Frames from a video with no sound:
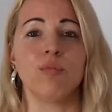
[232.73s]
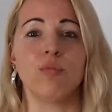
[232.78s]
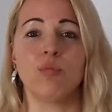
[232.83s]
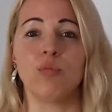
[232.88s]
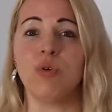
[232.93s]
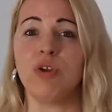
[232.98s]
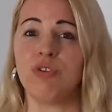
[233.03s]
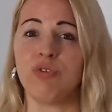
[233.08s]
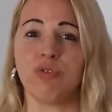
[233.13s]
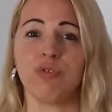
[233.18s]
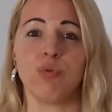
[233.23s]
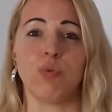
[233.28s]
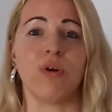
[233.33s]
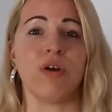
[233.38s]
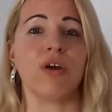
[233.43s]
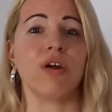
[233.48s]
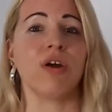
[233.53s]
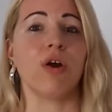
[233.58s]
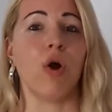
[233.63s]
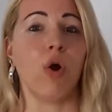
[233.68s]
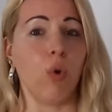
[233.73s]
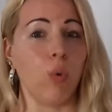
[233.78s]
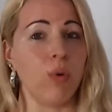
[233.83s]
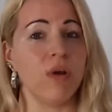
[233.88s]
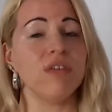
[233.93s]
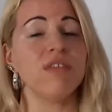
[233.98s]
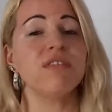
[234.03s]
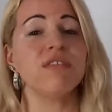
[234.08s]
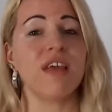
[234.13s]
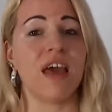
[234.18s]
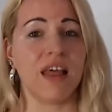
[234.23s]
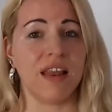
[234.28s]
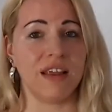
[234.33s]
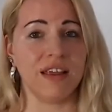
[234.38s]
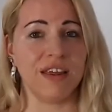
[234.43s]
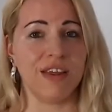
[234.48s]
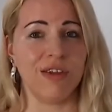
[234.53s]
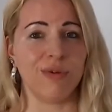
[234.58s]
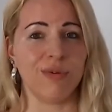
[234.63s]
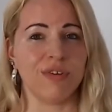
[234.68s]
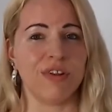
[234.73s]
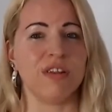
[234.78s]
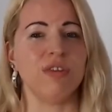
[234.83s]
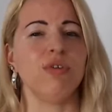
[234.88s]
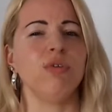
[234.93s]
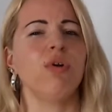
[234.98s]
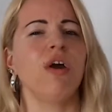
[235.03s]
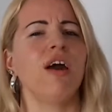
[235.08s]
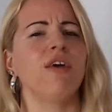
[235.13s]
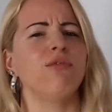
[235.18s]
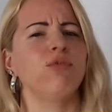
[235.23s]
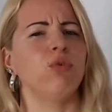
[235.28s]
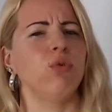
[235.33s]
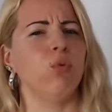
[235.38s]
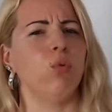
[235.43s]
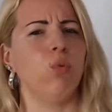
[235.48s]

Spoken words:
which were always telling you that you have to